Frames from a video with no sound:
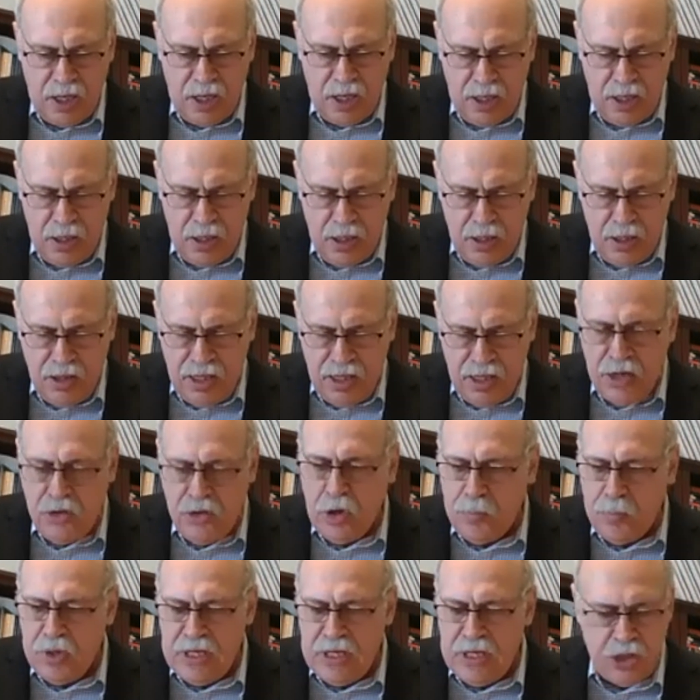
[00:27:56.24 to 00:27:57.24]

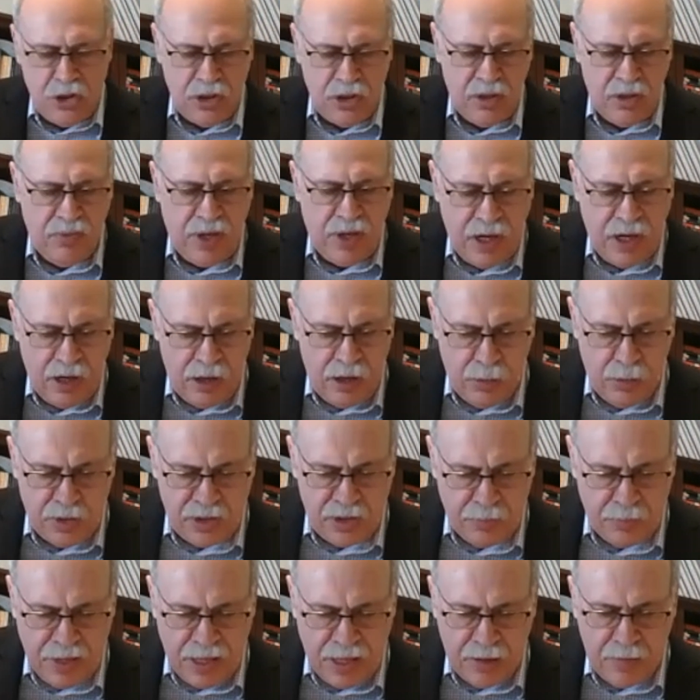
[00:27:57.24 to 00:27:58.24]
interpretation of what Herder was about.
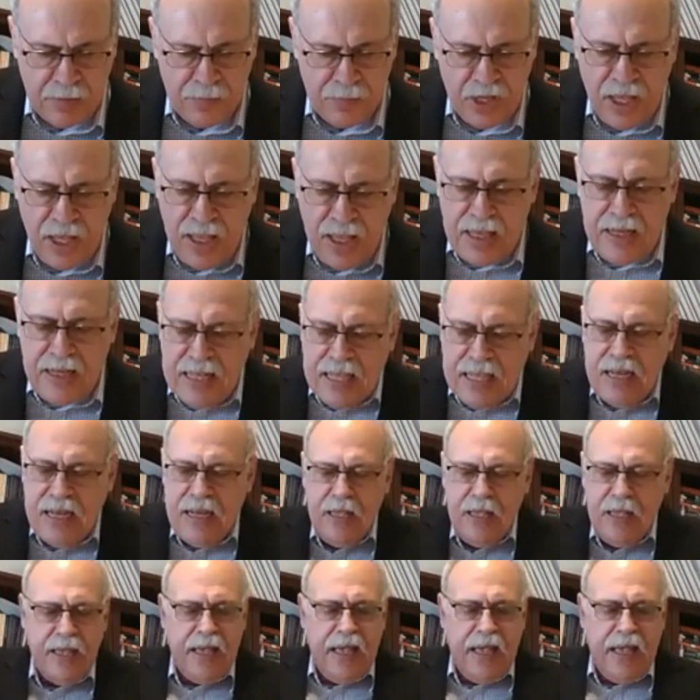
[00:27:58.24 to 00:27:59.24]
Indeed,
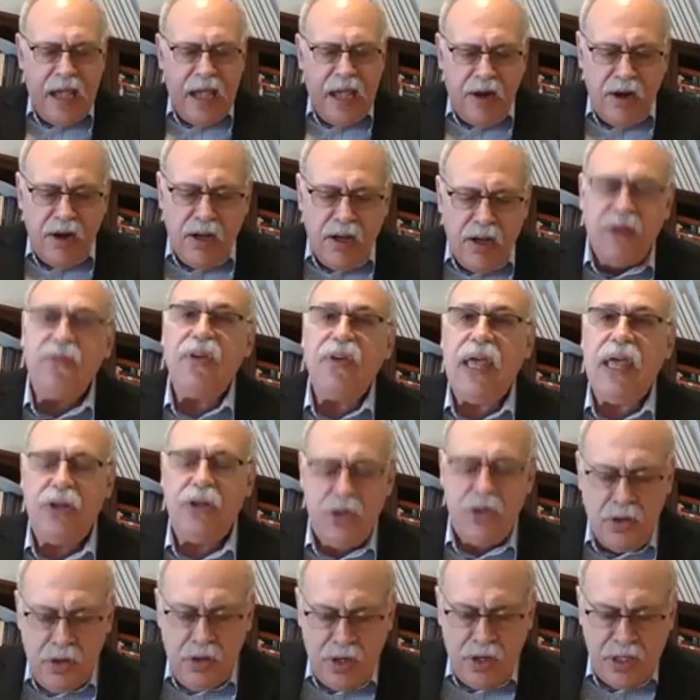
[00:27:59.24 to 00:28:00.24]
Herder conveyed to
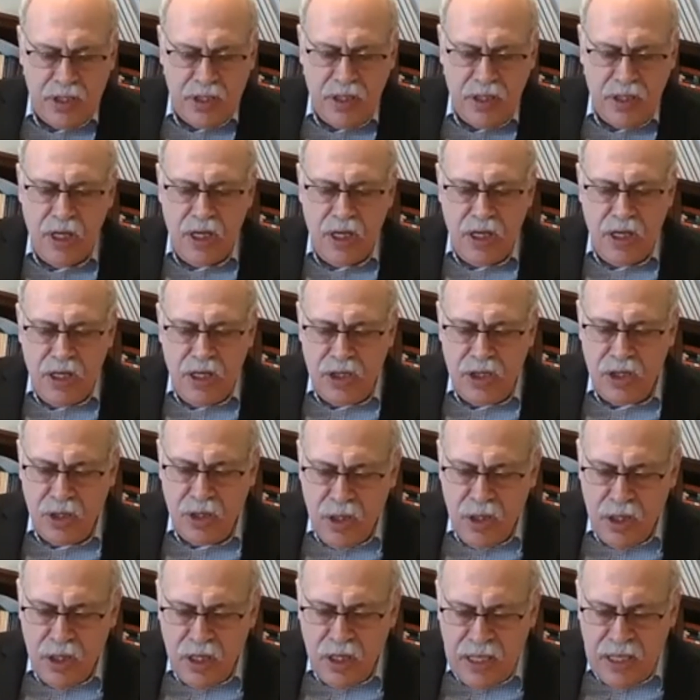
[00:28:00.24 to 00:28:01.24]
Goethe, to
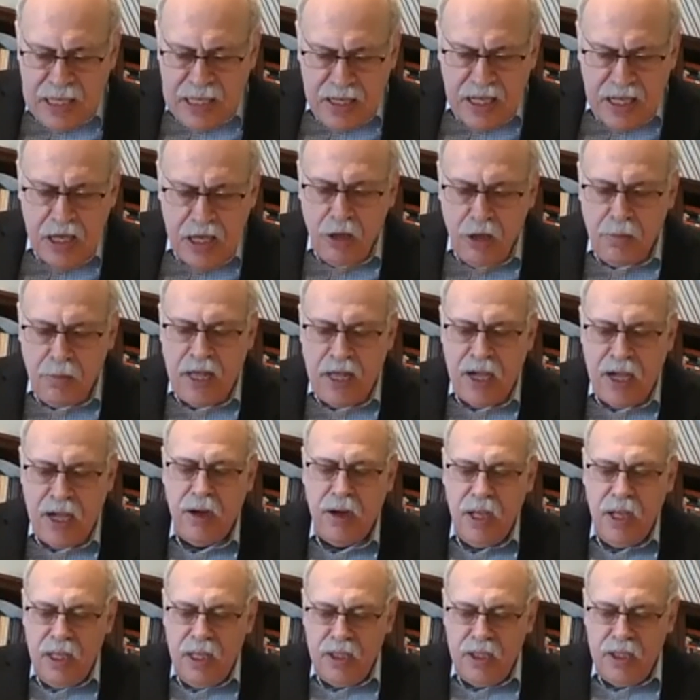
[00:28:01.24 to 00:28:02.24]
Kielmeyer,
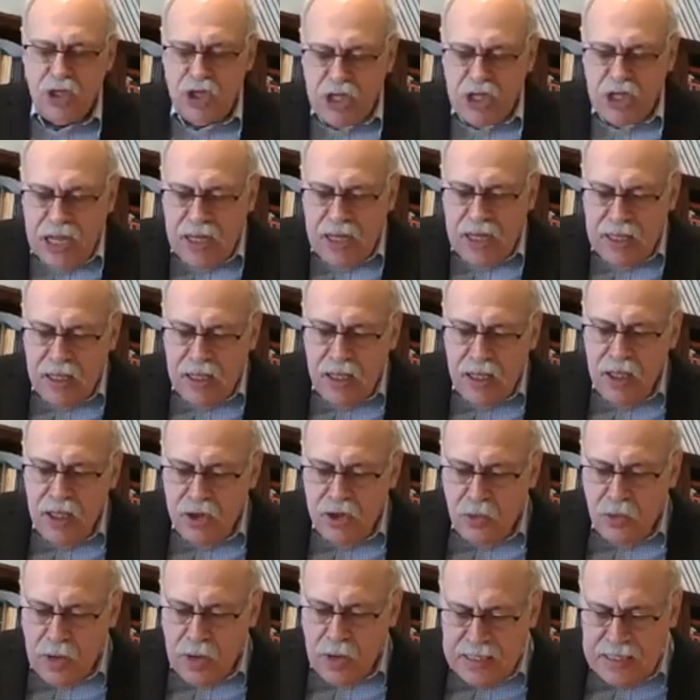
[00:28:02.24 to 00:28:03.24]
to Schelling,
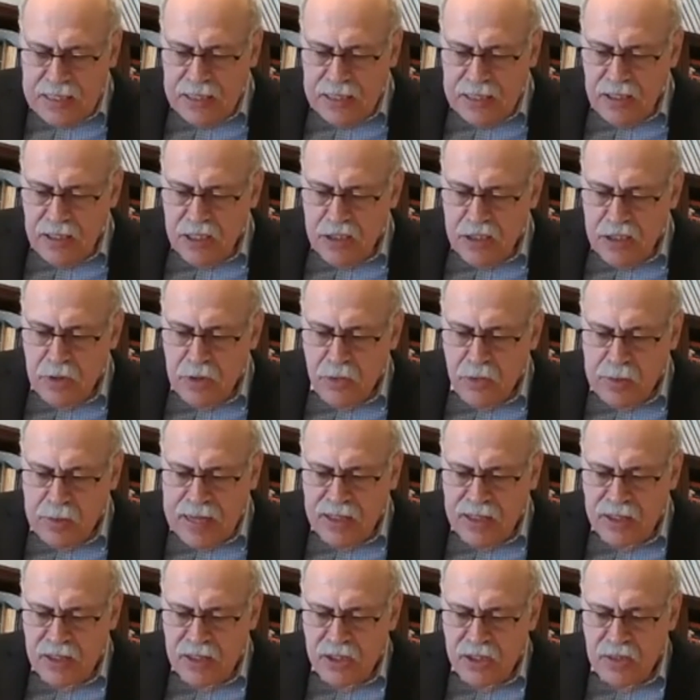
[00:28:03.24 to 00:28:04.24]
to idealism and
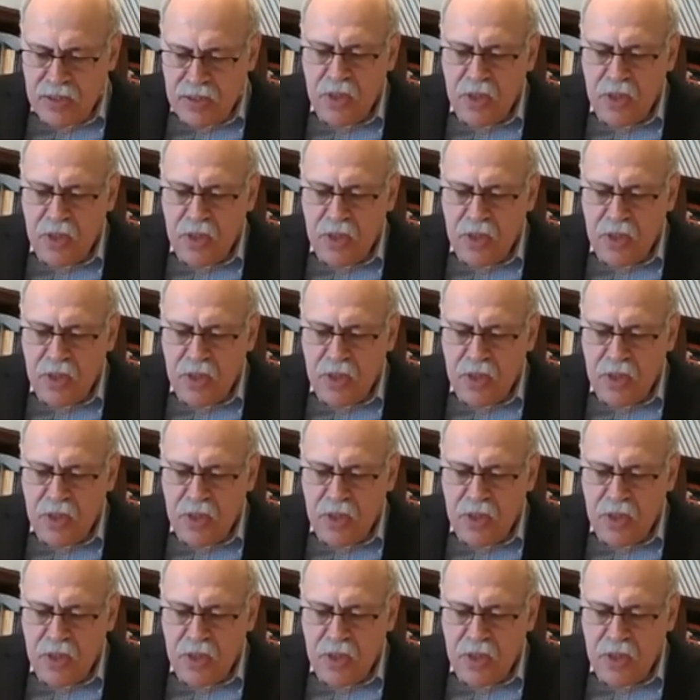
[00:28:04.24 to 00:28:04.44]
romanticism